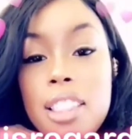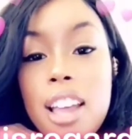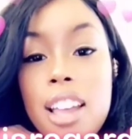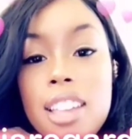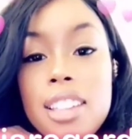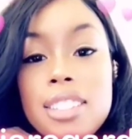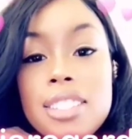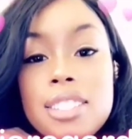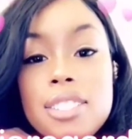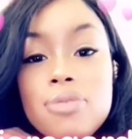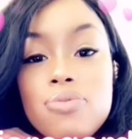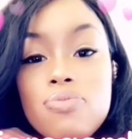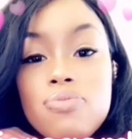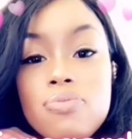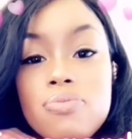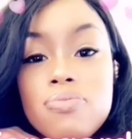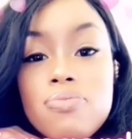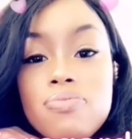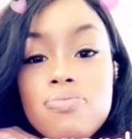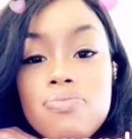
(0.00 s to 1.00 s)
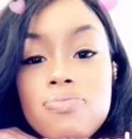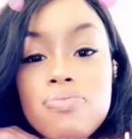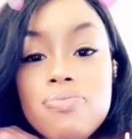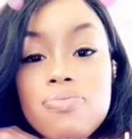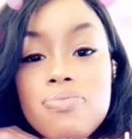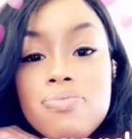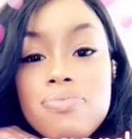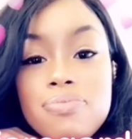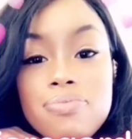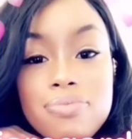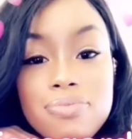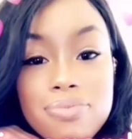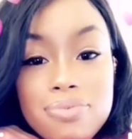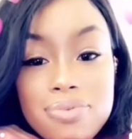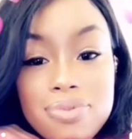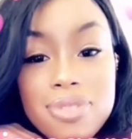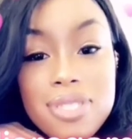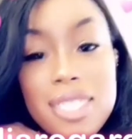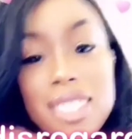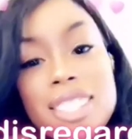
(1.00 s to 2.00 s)
how you like it. Take you to
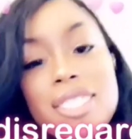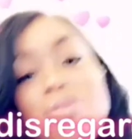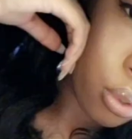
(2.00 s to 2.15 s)
the